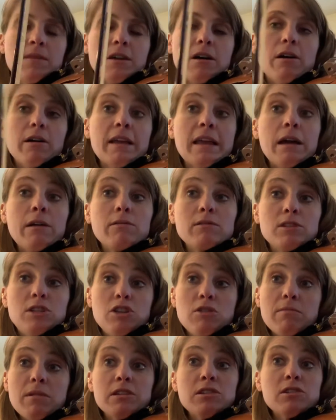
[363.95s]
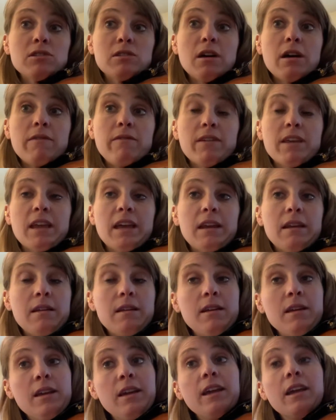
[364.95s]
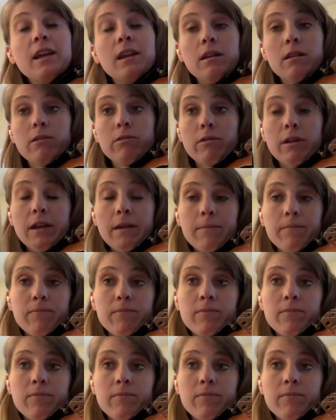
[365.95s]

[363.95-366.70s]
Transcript: I'll count 2 measures off again in 3.